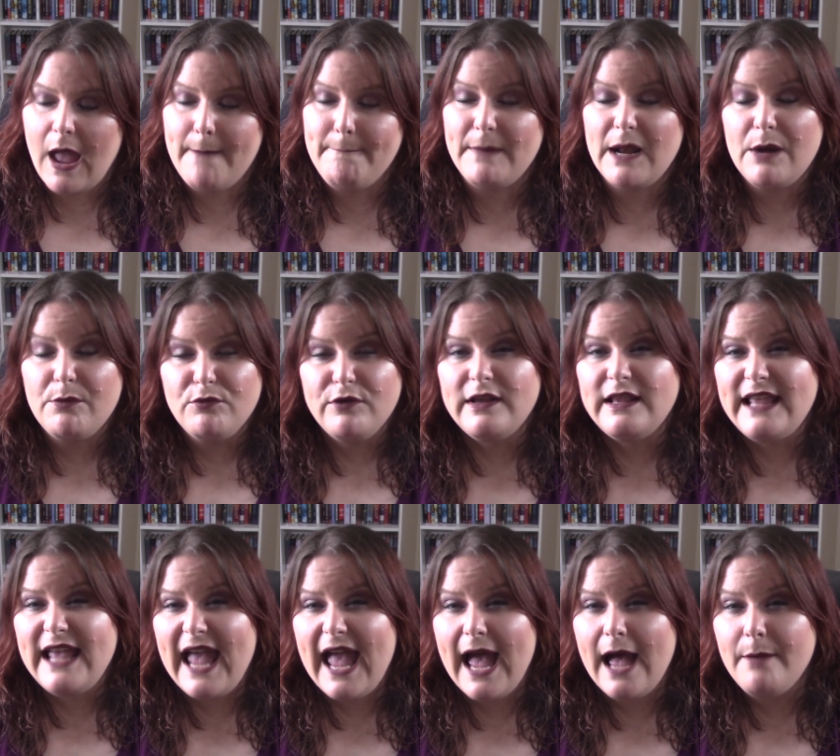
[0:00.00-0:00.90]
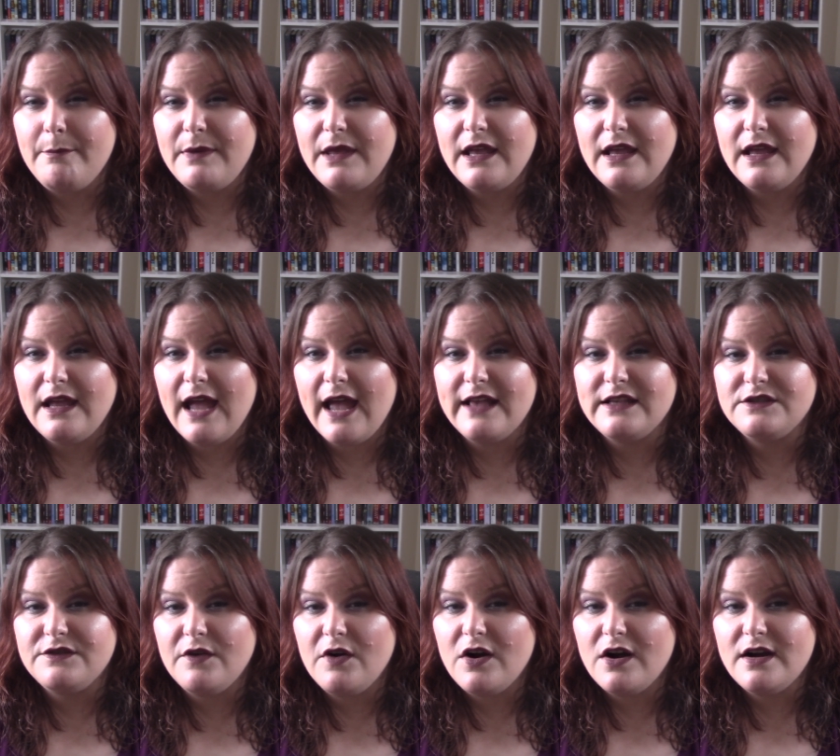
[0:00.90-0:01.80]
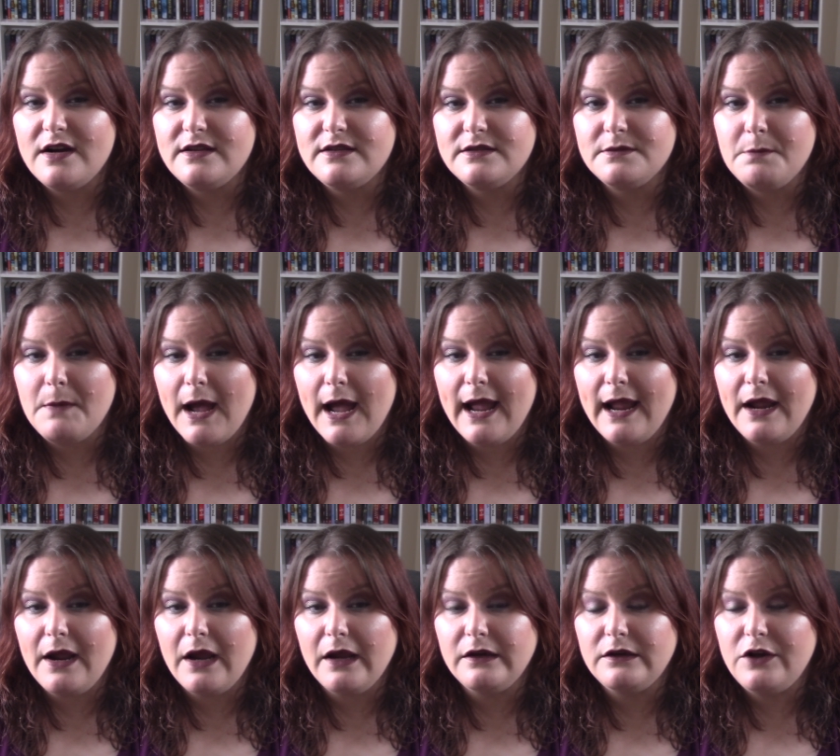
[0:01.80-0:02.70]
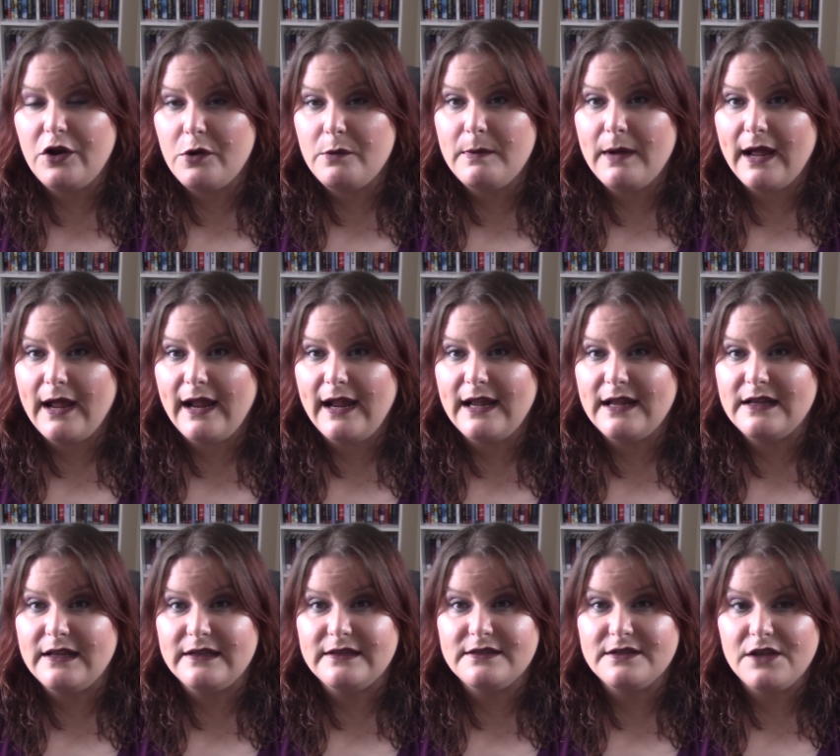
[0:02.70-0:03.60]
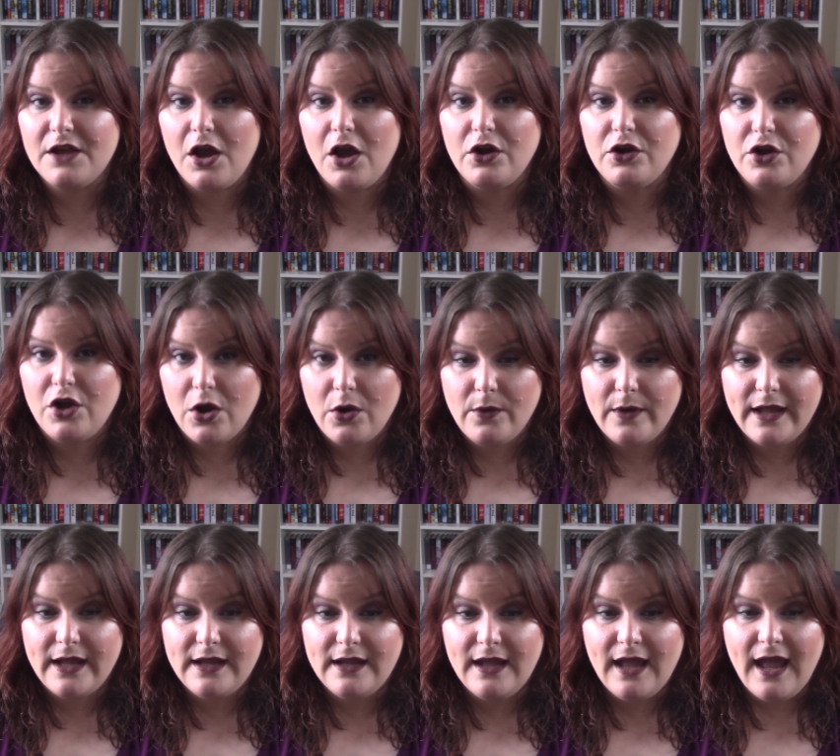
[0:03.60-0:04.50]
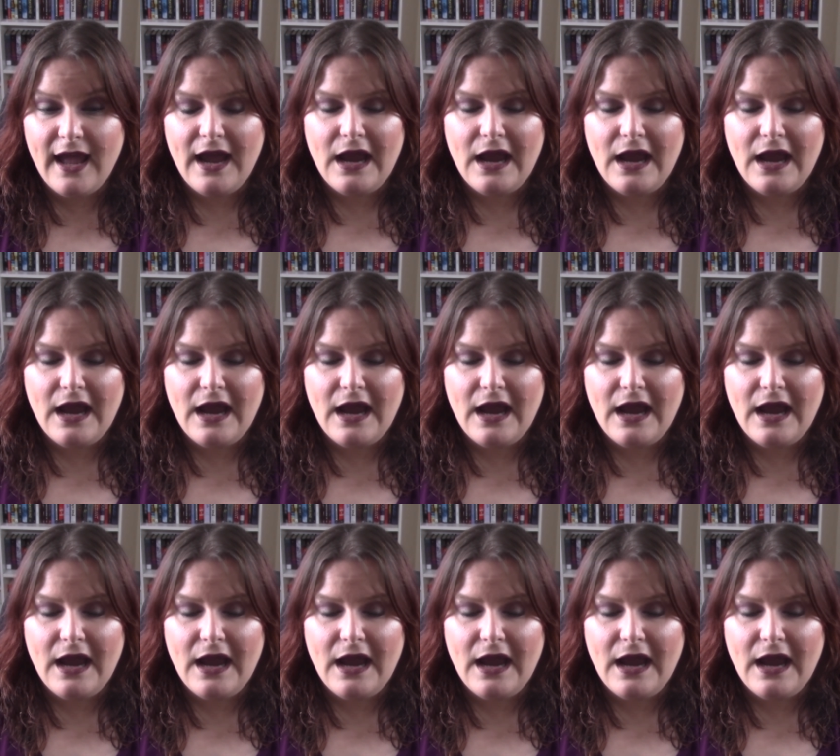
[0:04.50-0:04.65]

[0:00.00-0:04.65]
But I'm really happy as far as my nobody is going